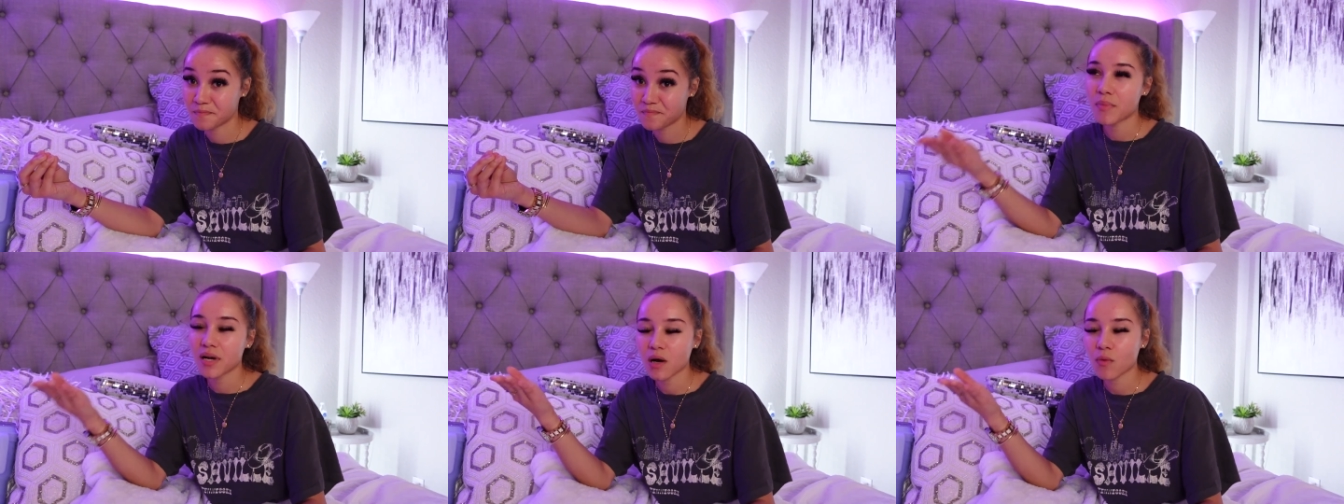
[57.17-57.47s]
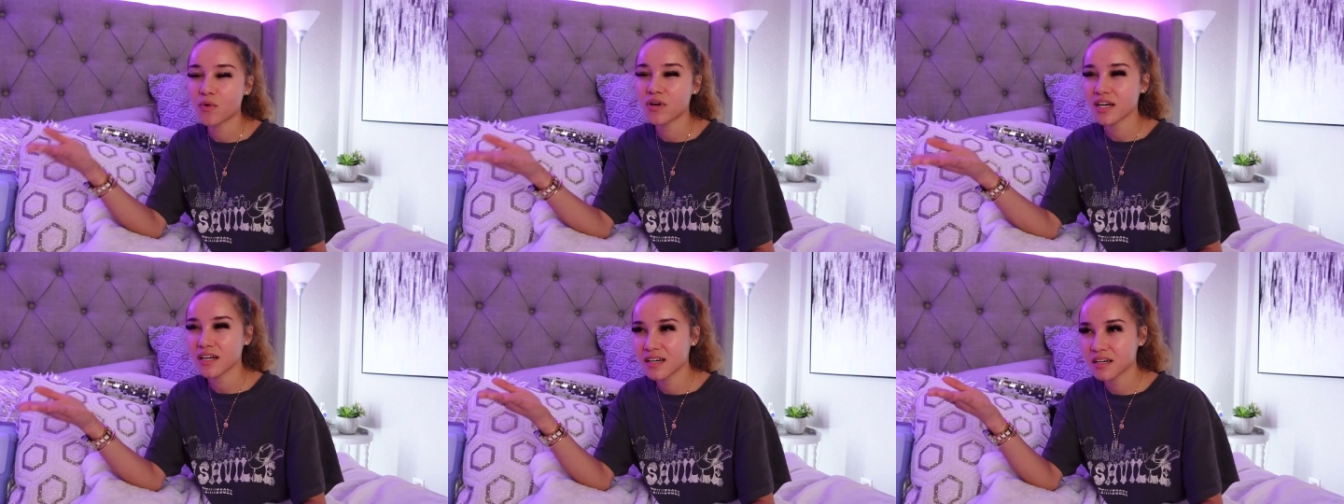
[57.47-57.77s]
But I
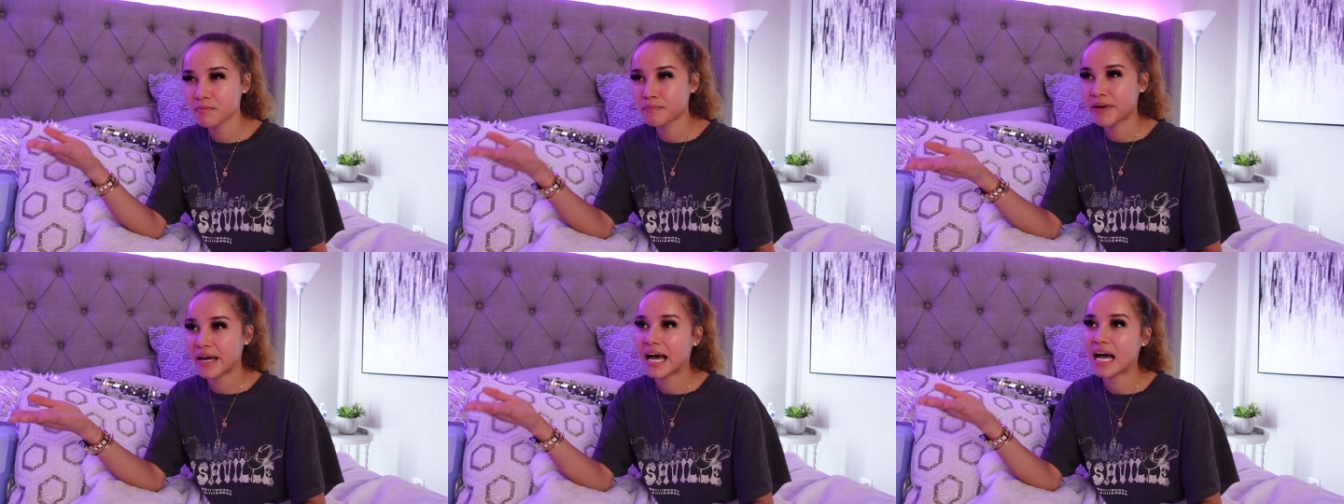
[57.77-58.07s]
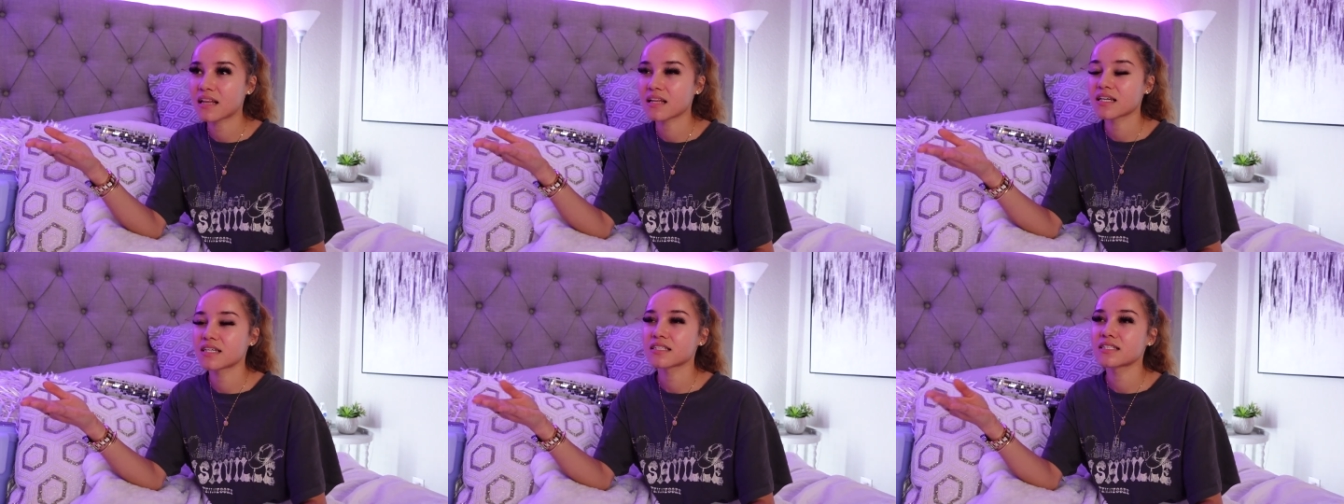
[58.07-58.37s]
want a good
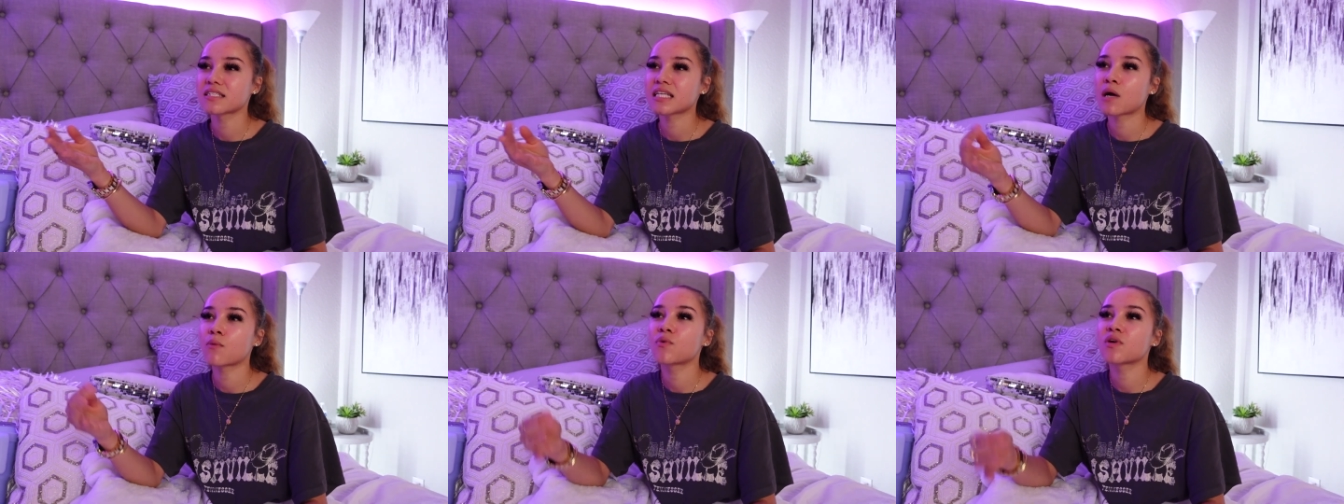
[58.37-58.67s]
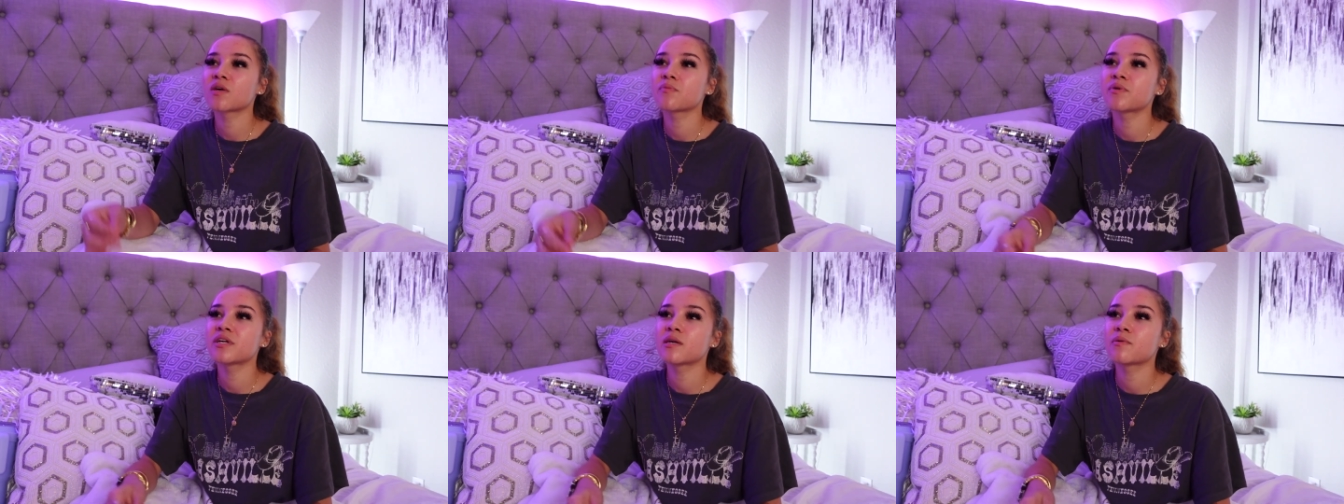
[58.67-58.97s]
balance. I
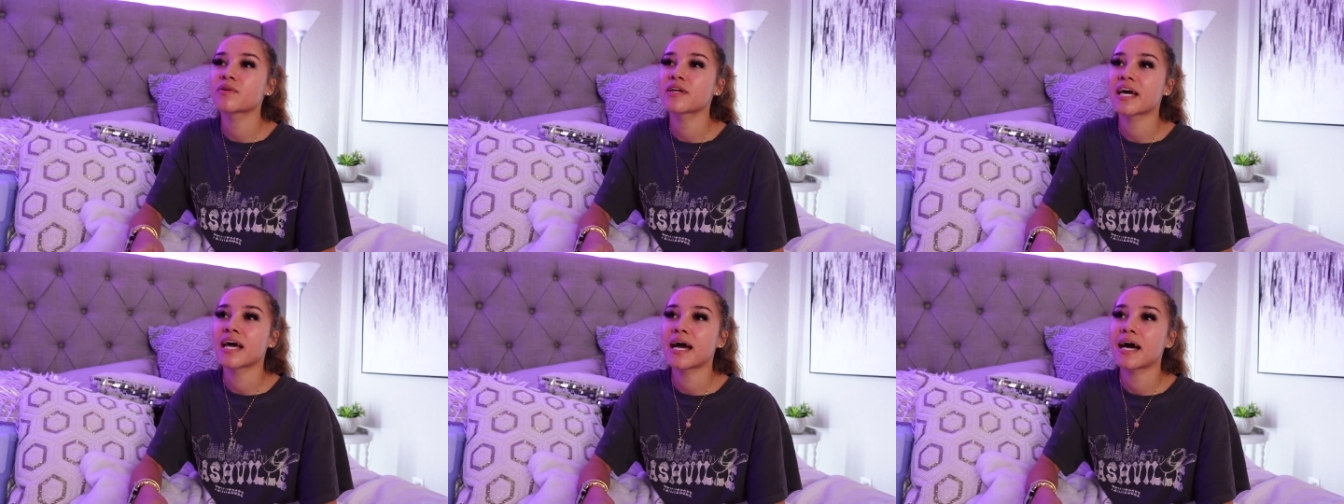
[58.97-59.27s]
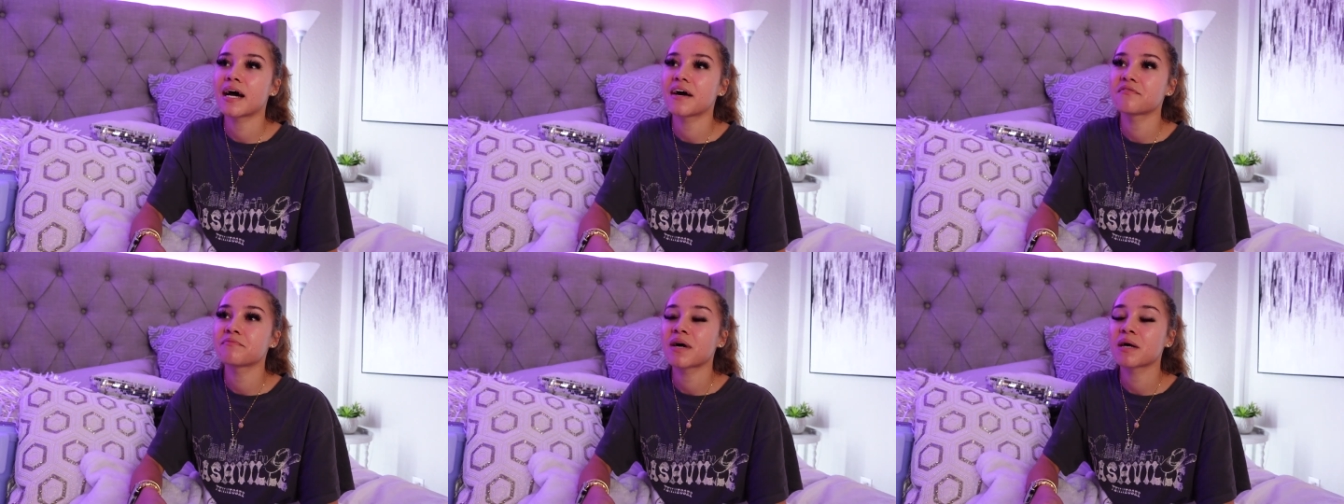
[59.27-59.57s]
want to be able to
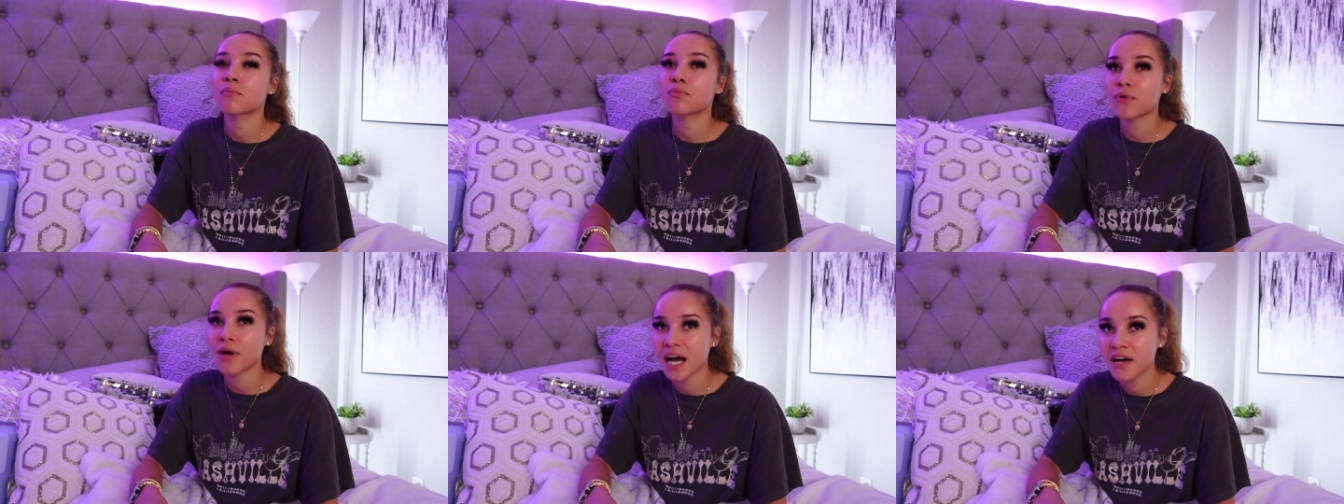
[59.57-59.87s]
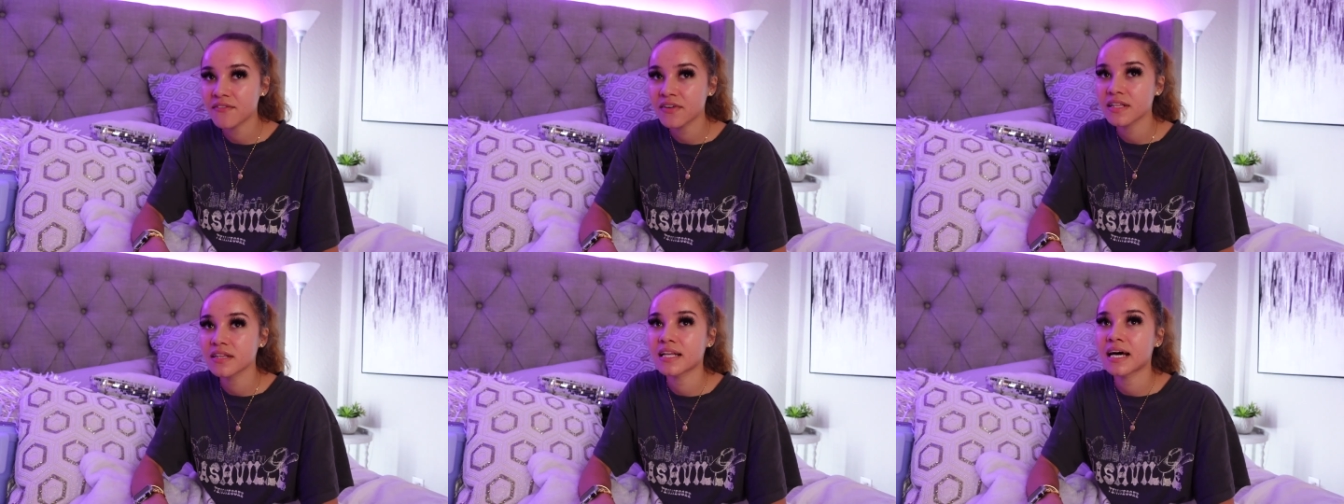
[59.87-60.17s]
have my private